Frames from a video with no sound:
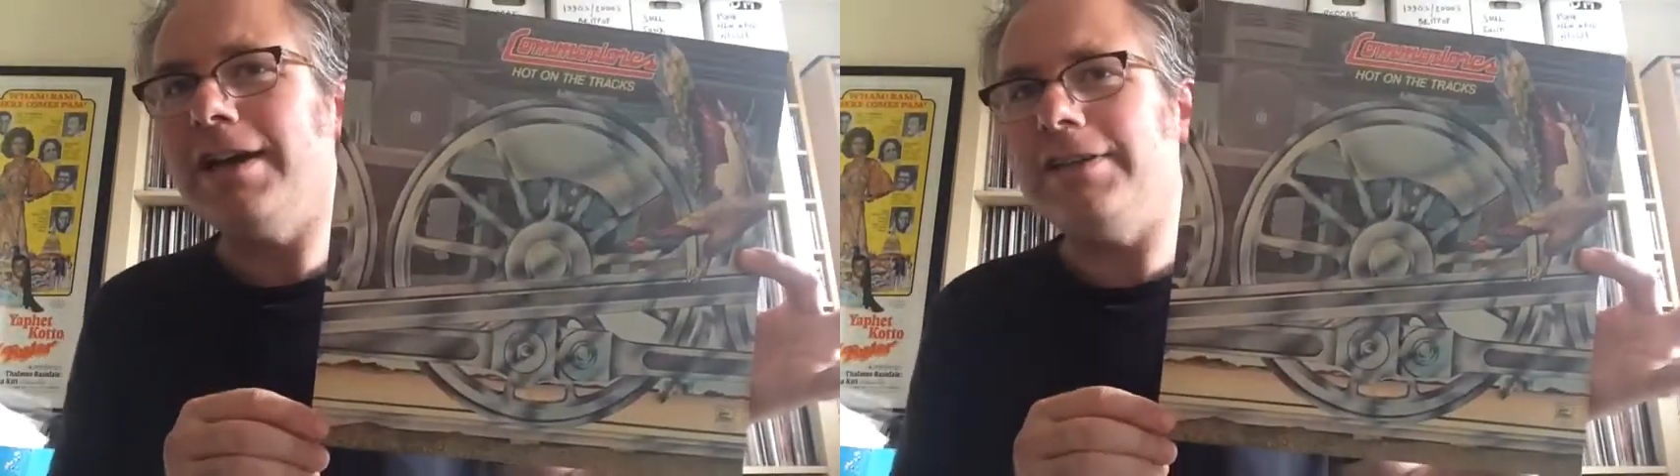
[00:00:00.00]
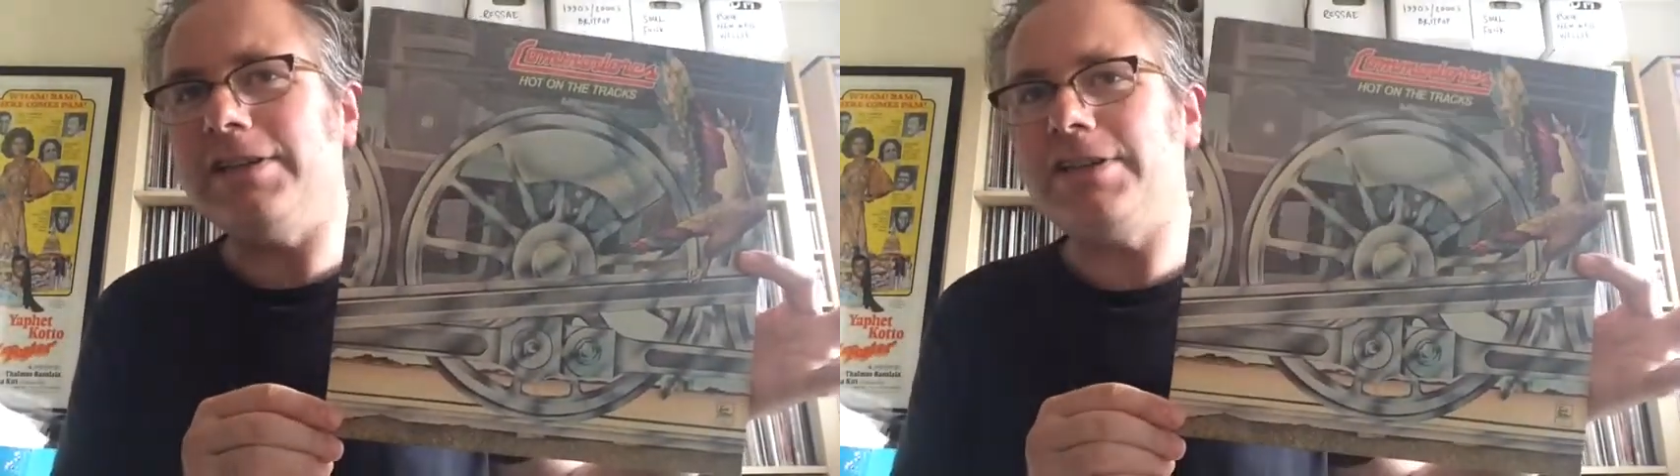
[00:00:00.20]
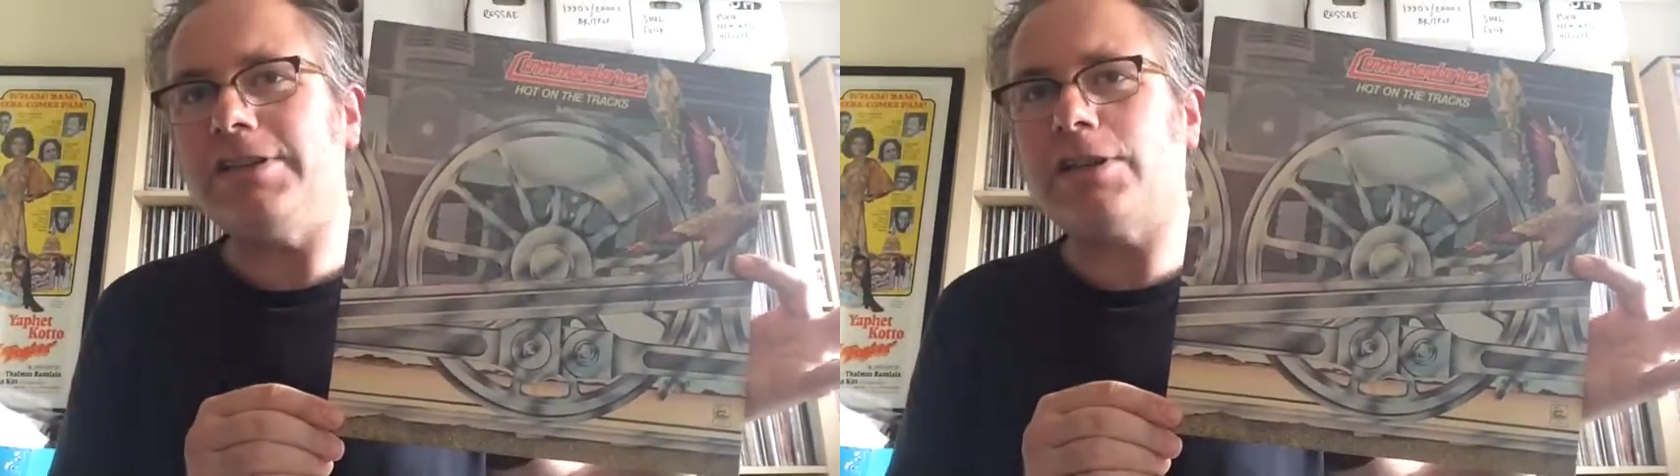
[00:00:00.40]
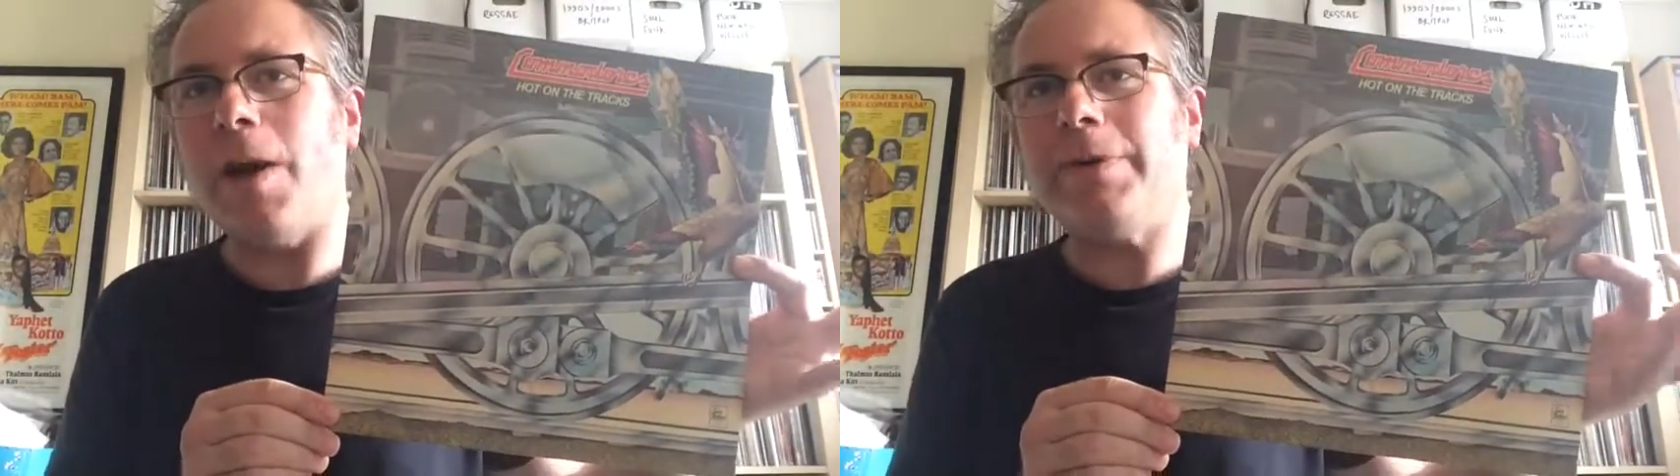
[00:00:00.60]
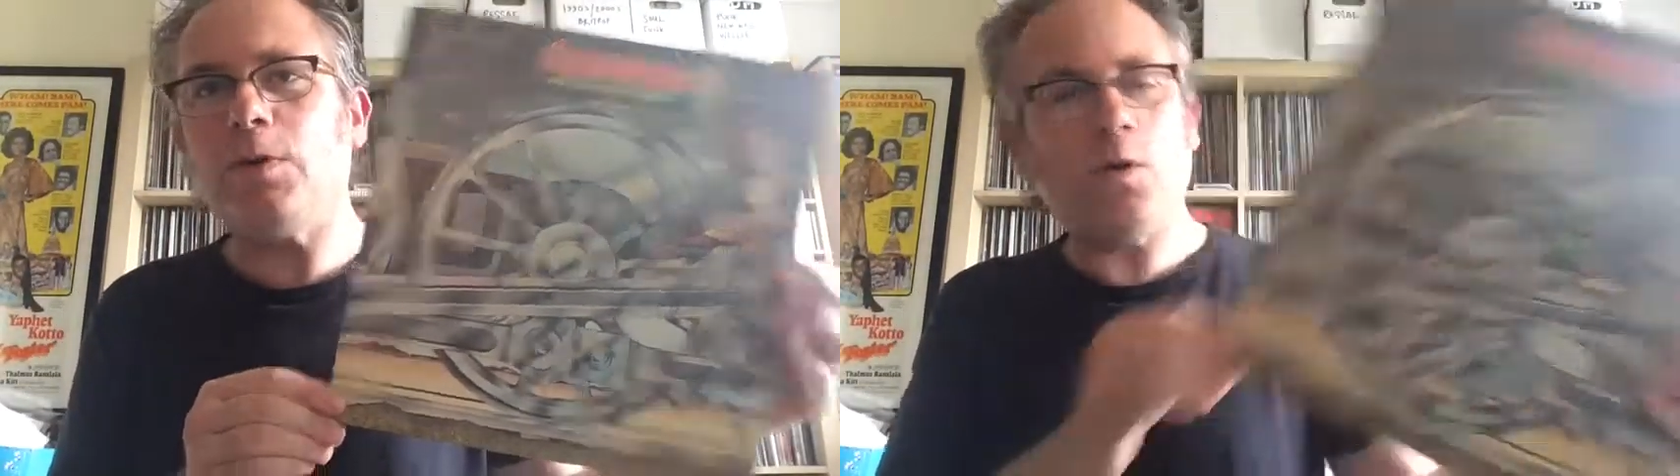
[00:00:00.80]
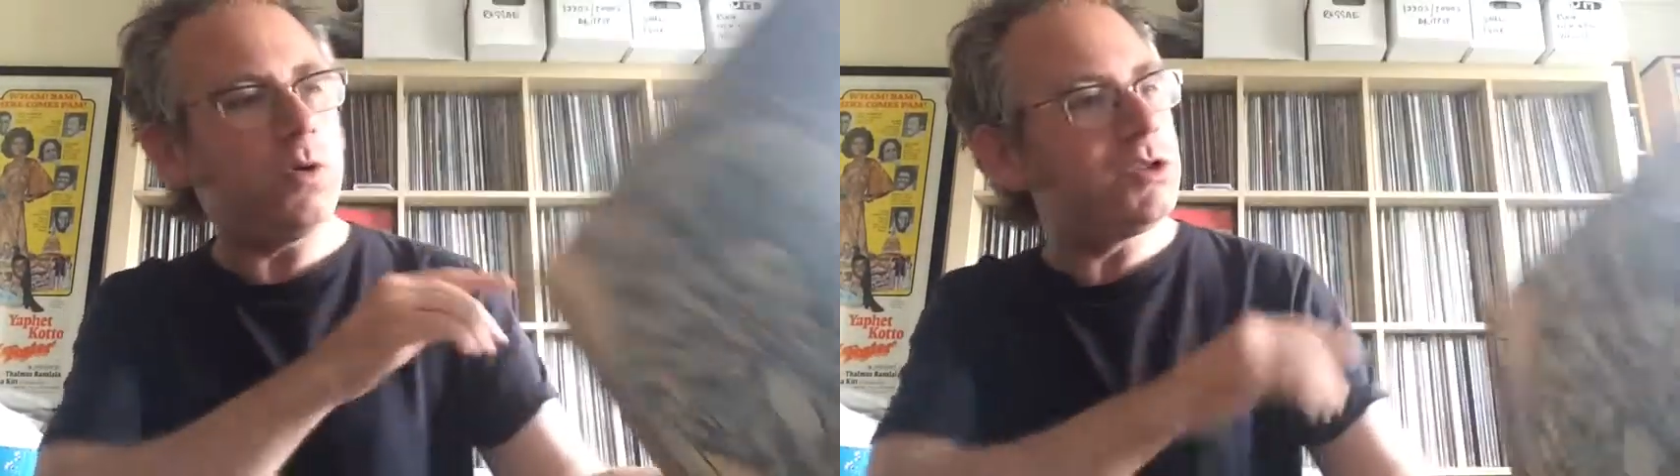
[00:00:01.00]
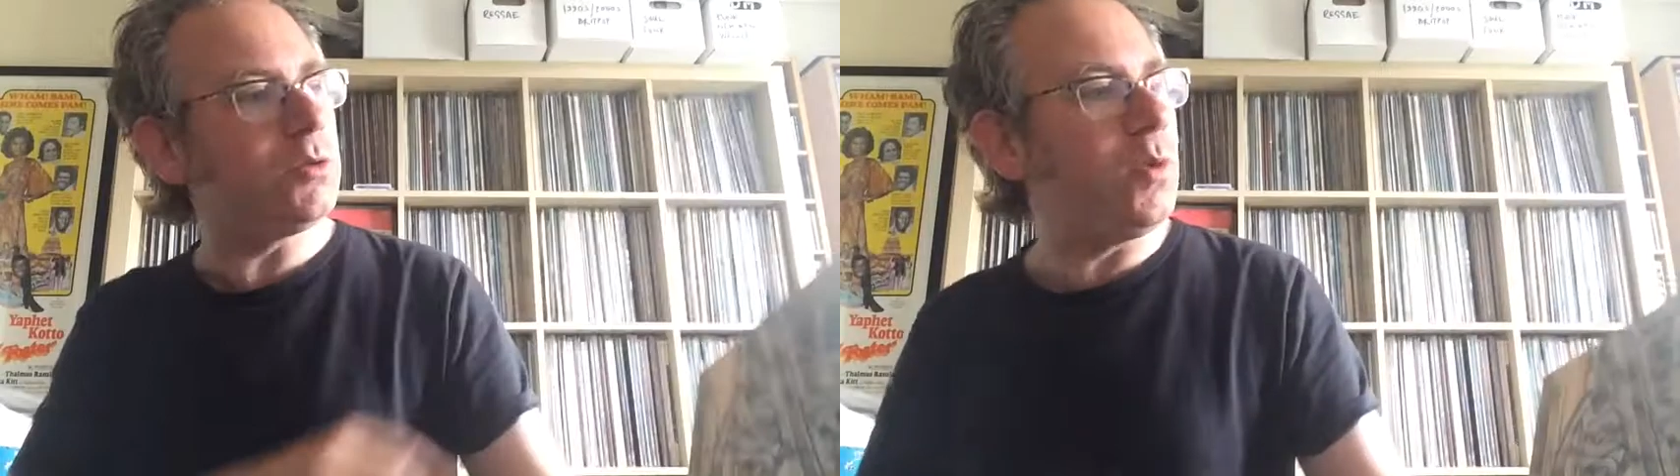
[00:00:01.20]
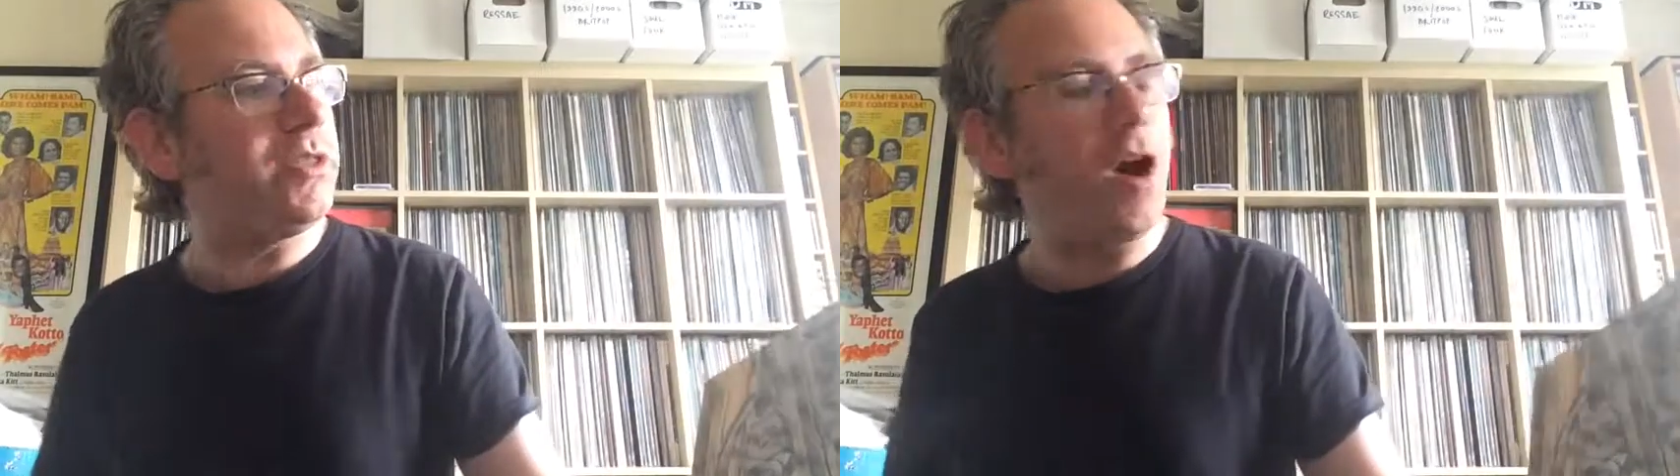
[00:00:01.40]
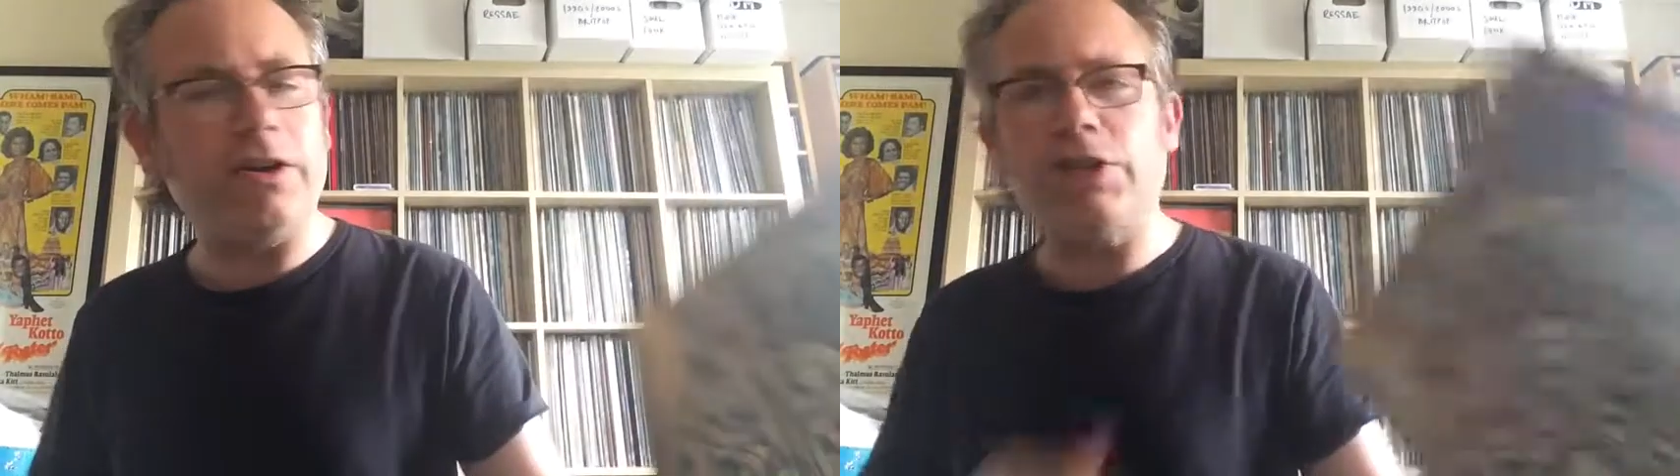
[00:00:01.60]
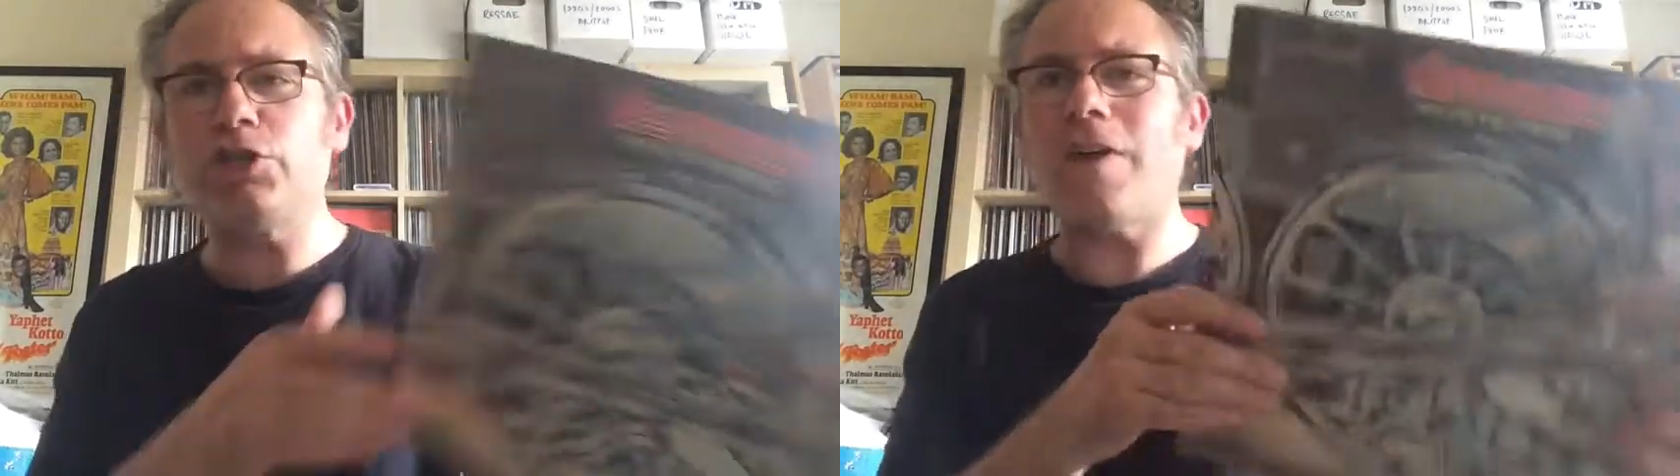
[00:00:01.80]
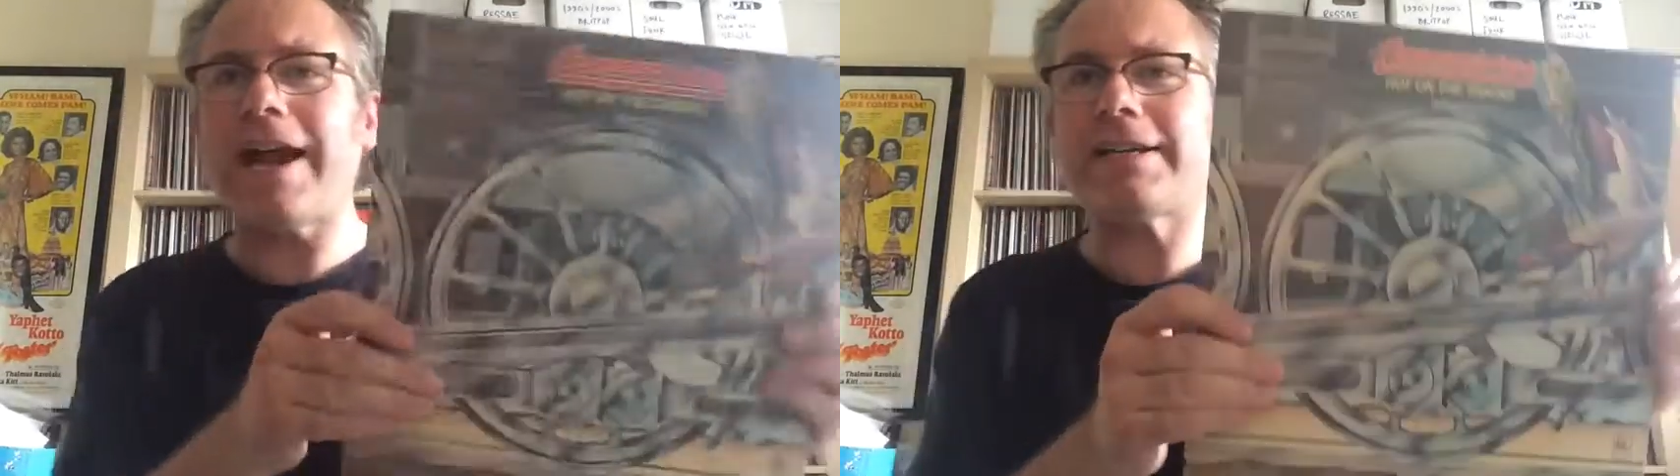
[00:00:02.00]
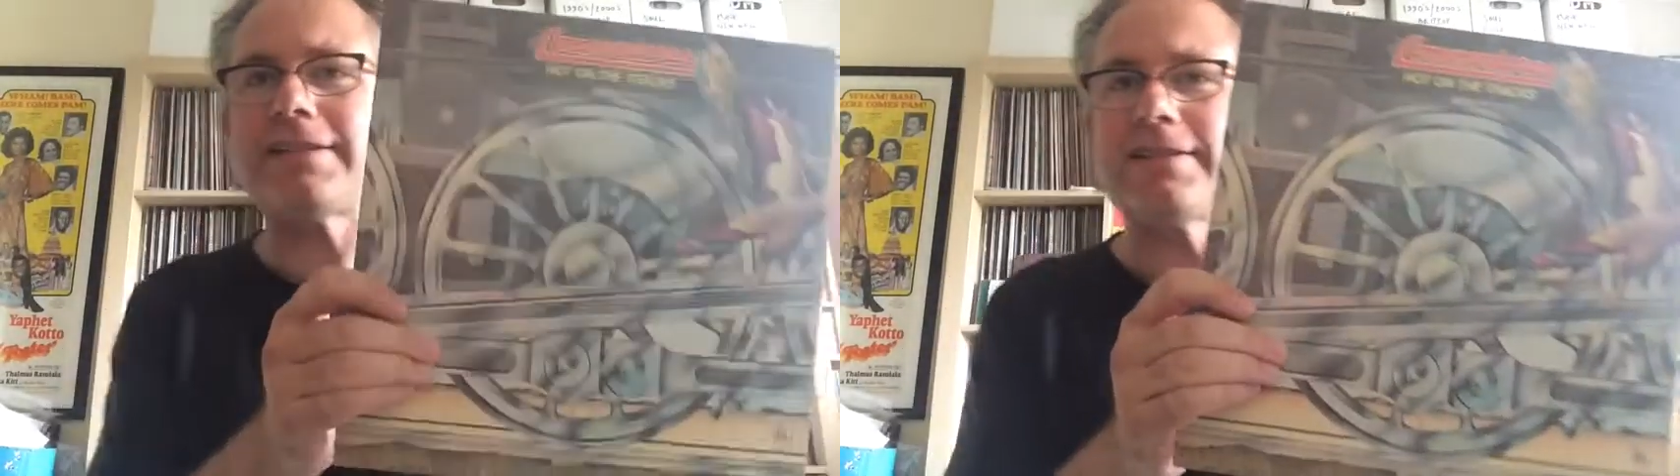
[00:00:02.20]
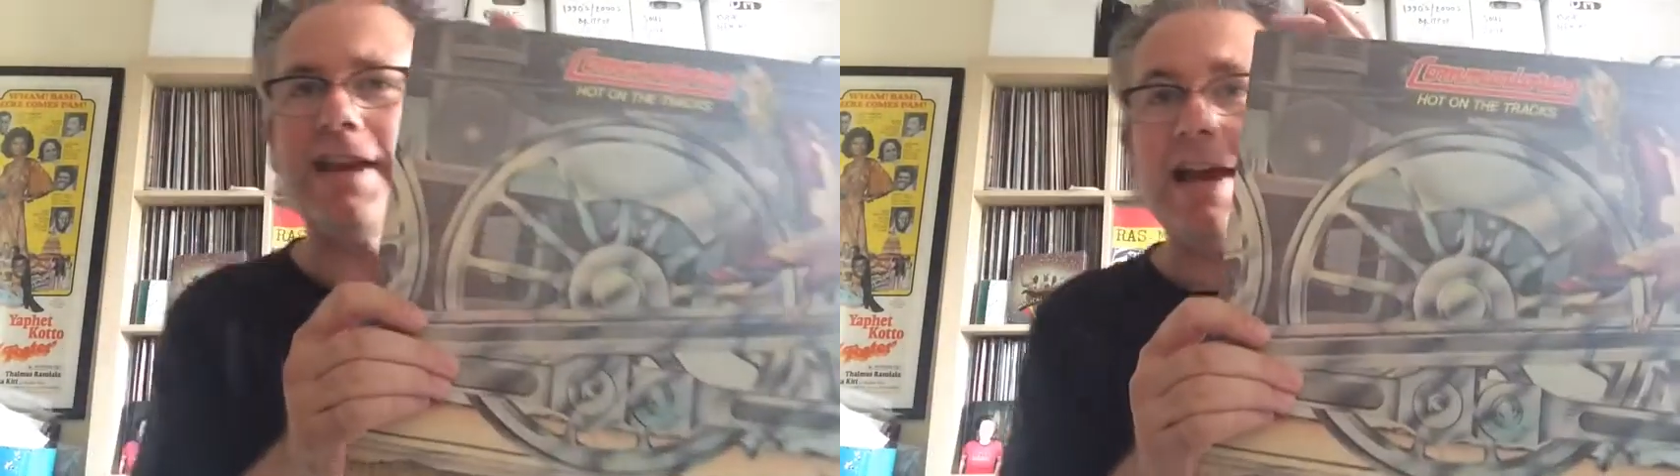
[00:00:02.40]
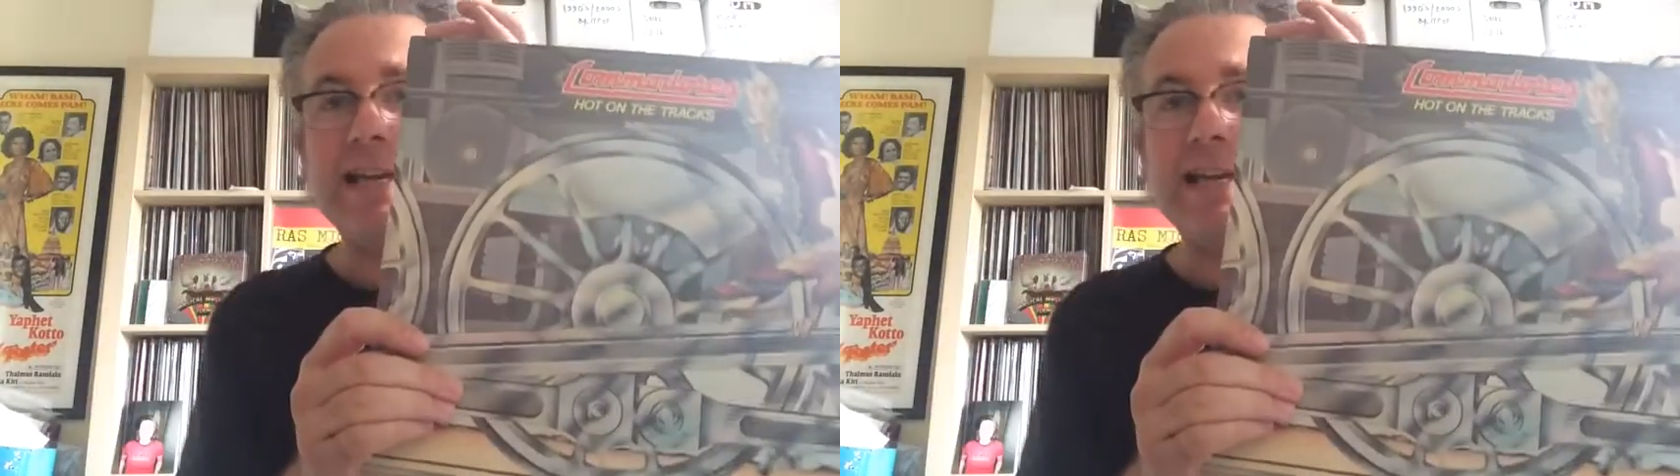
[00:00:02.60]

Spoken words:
This is the Commodores with Hot on the Tracks.